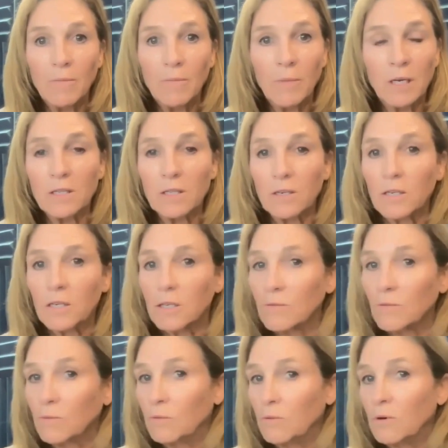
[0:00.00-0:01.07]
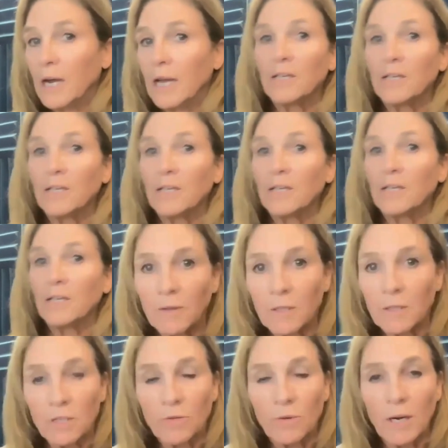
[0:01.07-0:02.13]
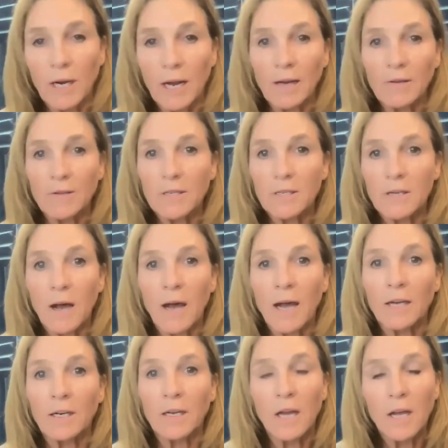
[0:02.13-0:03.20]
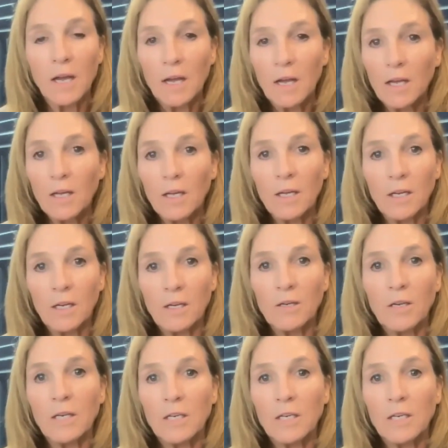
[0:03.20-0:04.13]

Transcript: because there's just way echo throughout. You're going to get the horns beeping on the street outside.